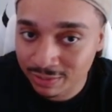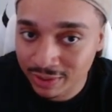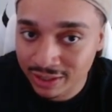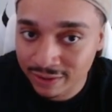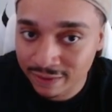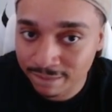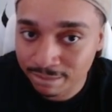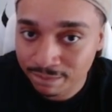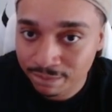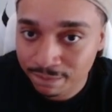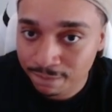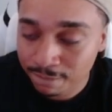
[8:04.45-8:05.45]
But,
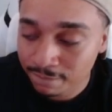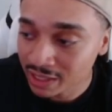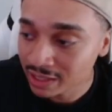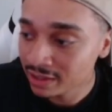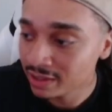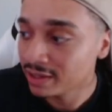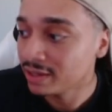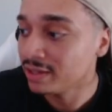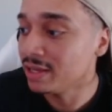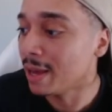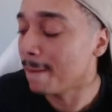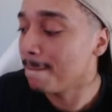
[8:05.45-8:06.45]

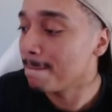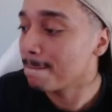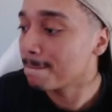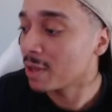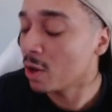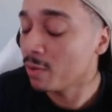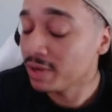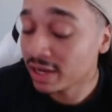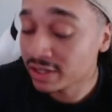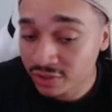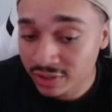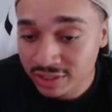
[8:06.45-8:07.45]
yeah. I hope you
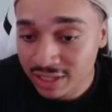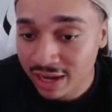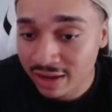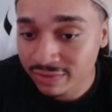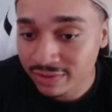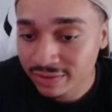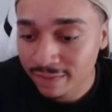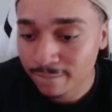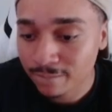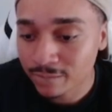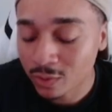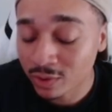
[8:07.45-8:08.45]
guys enjoy this live,
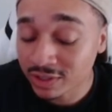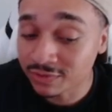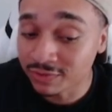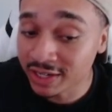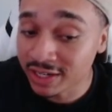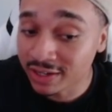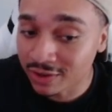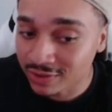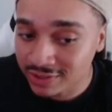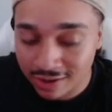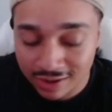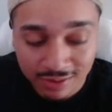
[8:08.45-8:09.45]
or this video.
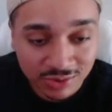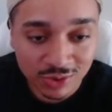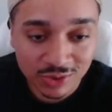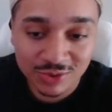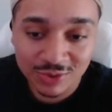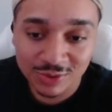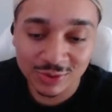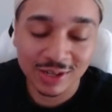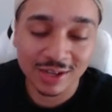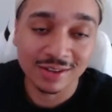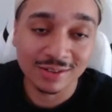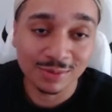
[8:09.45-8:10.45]
Sorry, I'm so used to doing
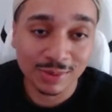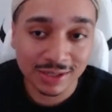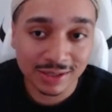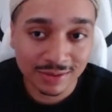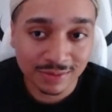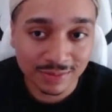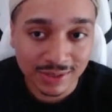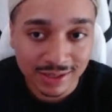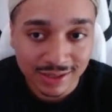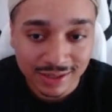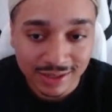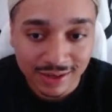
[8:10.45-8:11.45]
lives. But
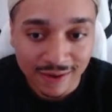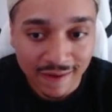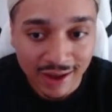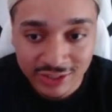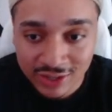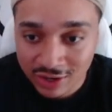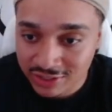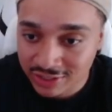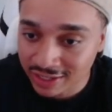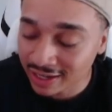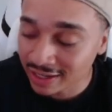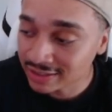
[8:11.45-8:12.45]
I'll talk to
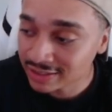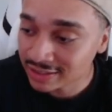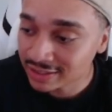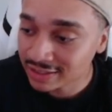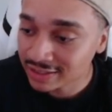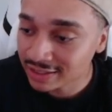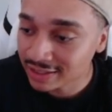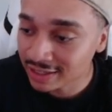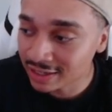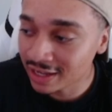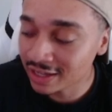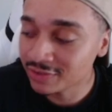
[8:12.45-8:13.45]
you guys
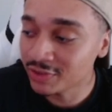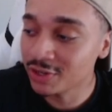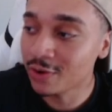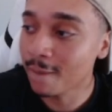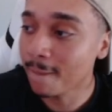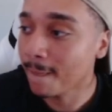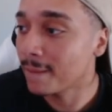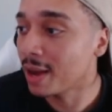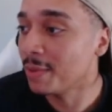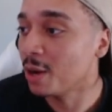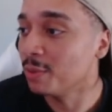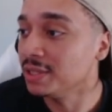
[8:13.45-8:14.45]
in the next video.
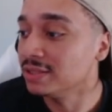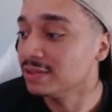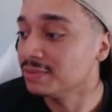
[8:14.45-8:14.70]
I'm out. Peace.